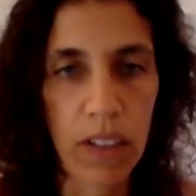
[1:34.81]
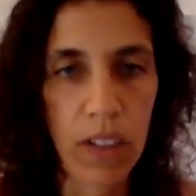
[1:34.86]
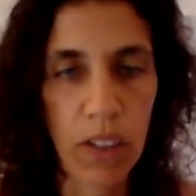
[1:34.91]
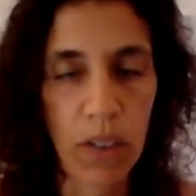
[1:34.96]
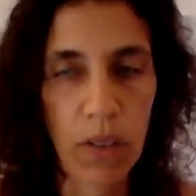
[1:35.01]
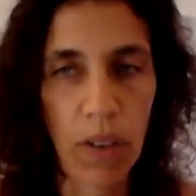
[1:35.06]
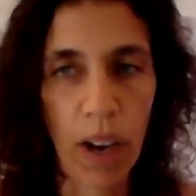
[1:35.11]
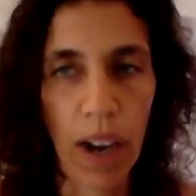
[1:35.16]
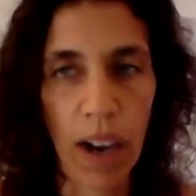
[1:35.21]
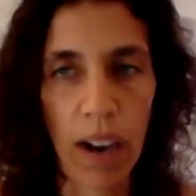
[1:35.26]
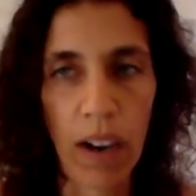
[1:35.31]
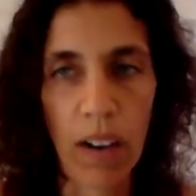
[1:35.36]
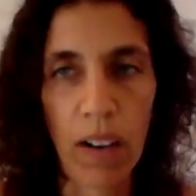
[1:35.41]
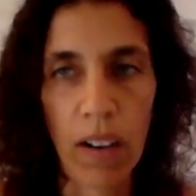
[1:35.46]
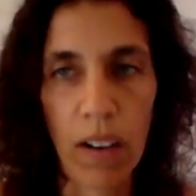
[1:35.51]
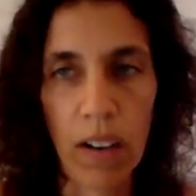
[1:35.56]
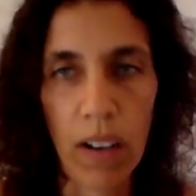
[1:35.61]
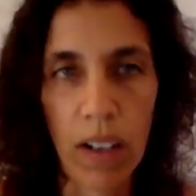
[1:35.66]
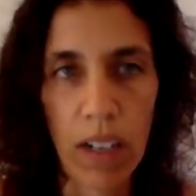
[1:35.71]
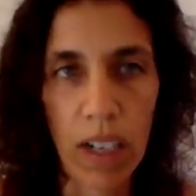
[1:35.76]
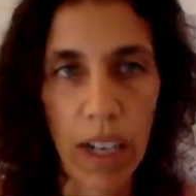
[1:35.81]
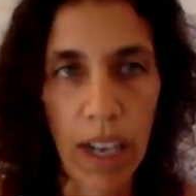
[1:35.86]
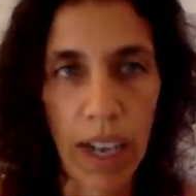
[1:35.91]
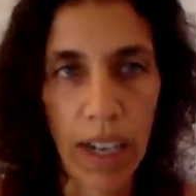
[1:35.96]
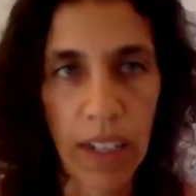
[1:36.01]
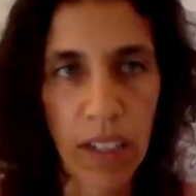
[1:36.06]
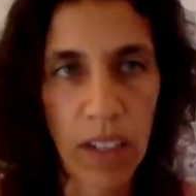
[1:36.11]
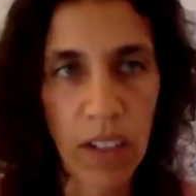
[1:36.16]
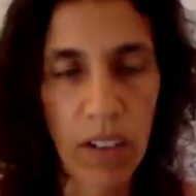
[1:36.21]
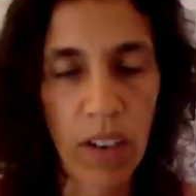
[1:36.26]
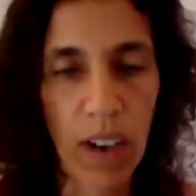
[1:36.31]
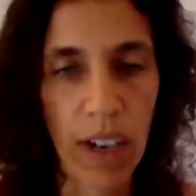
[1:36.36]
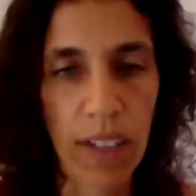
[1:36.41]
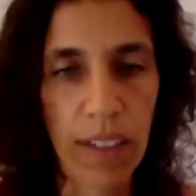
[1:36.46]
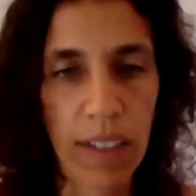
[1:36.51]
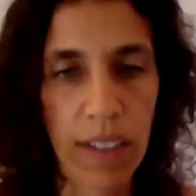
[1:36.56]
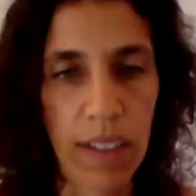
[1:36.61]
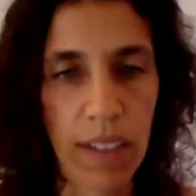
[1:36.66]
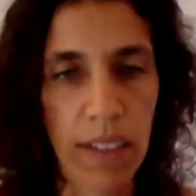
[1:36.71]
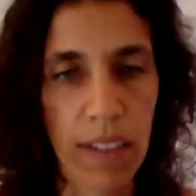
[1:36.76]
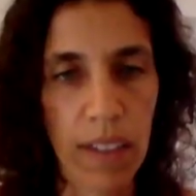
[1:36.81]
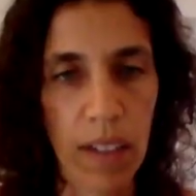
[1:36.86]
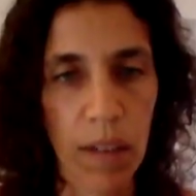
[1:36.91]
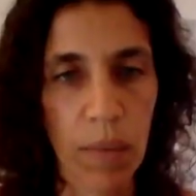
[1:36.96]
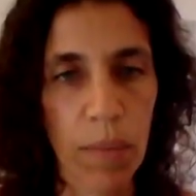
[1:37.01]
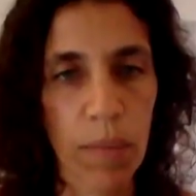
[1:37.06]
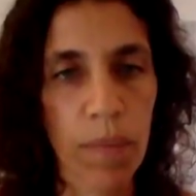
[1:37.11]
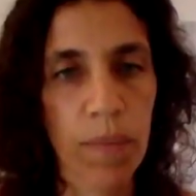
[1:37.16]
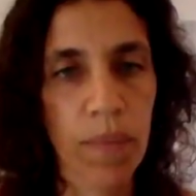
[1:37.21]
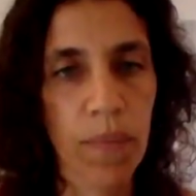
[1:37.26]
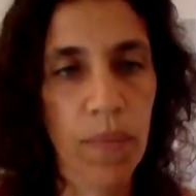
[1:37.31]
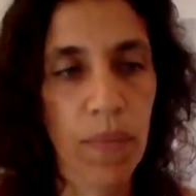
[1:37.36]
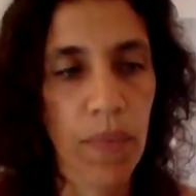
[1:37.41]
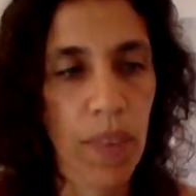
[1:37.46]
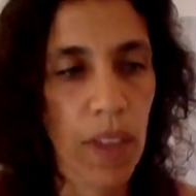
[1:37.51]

to our endocrine system